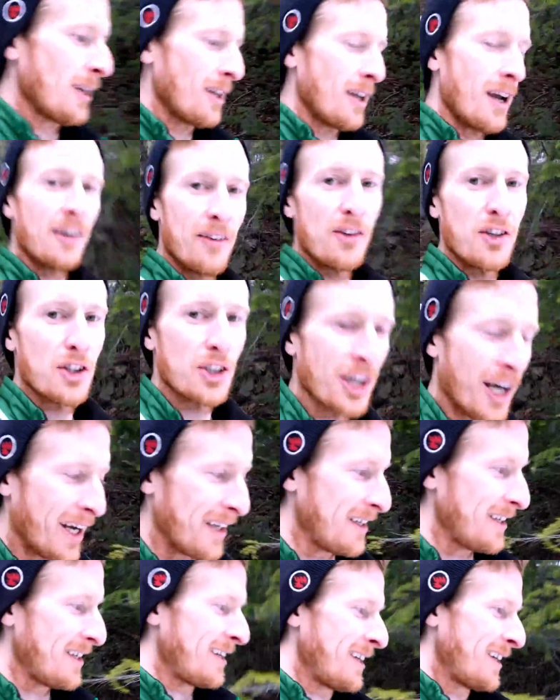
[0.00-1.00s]
I'll give it a shot.
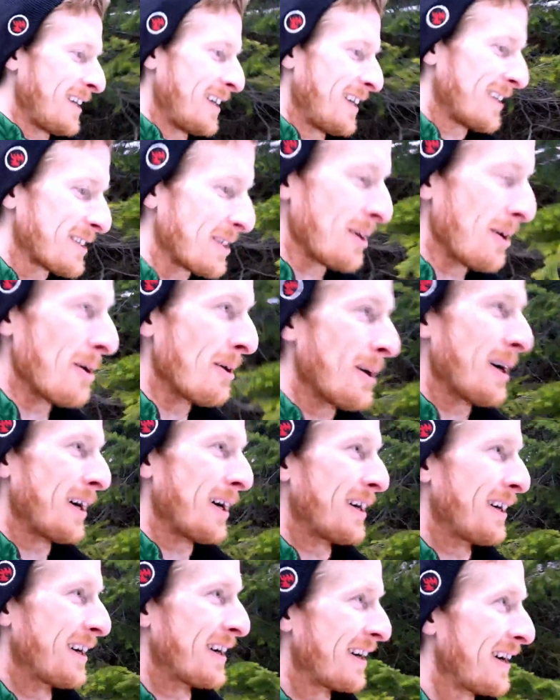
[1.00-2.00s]
So,
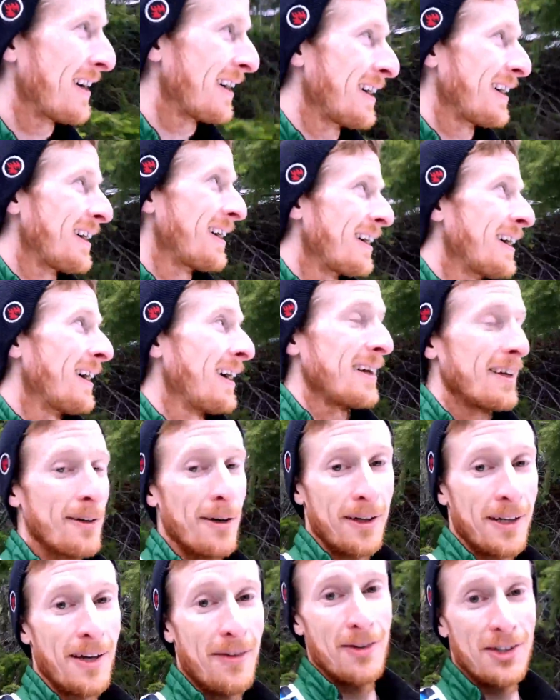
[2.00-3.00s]
you know,
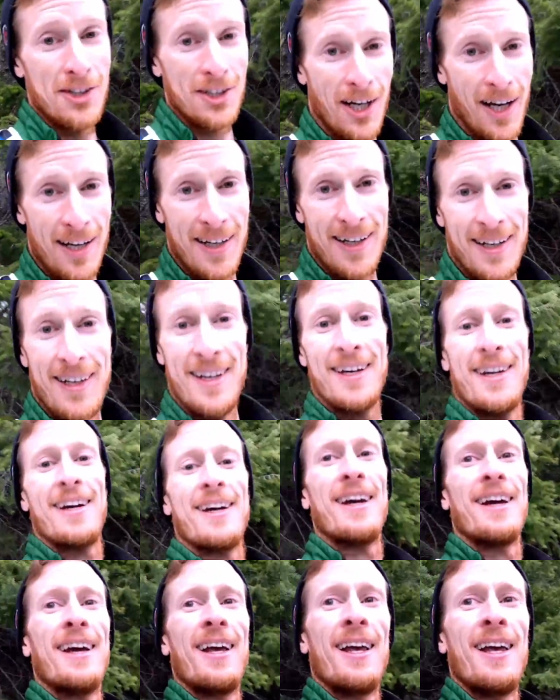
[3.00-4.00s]
I gave it a shot,
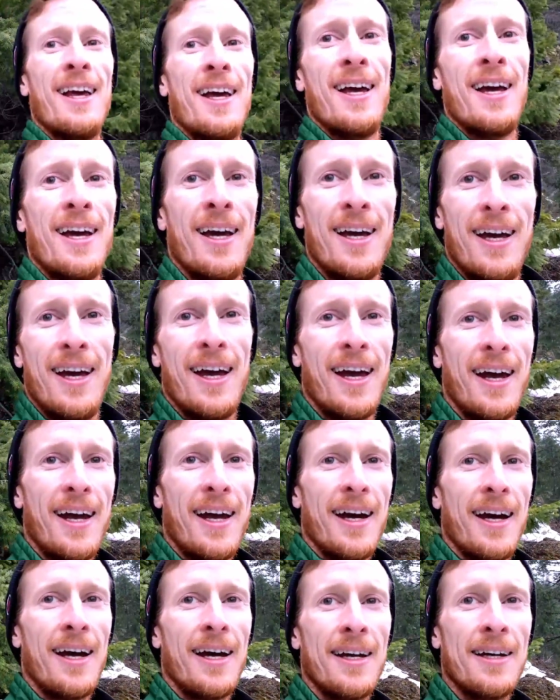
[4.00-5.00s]

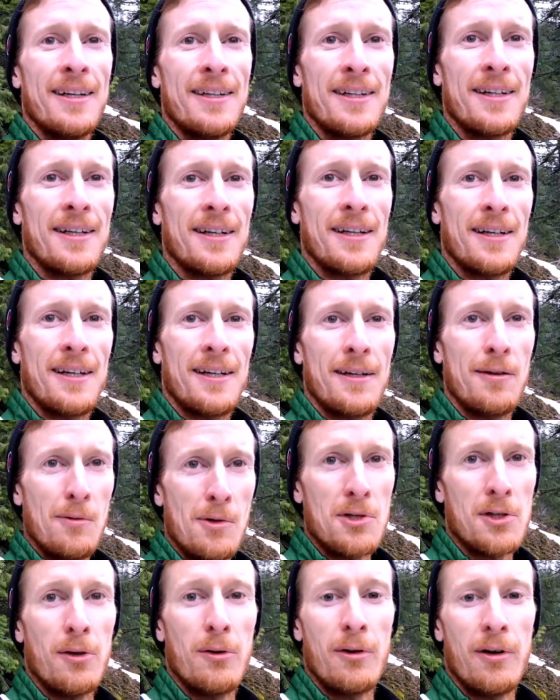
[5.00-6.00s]
and it
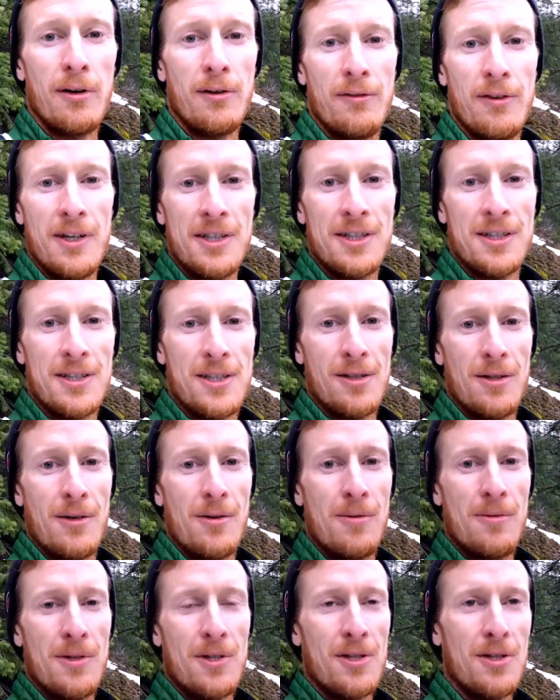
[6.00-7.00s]
was lower elevation, so
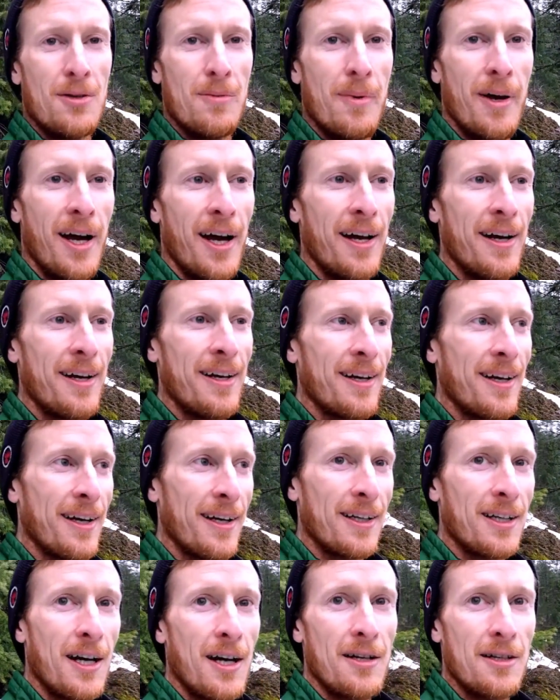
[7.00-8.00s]
it wasn't so bad, and
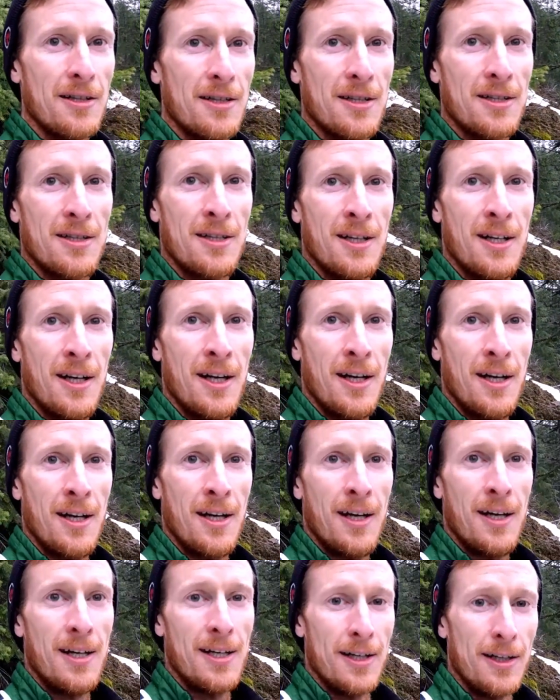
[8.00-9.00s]
it got us
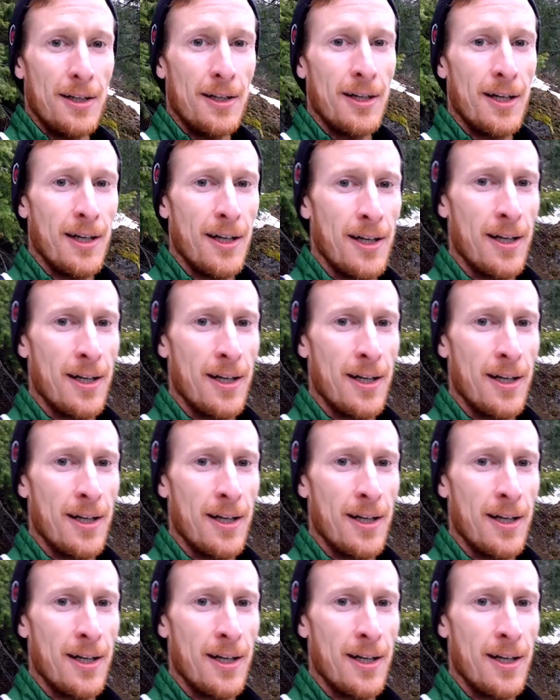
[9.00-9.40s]
here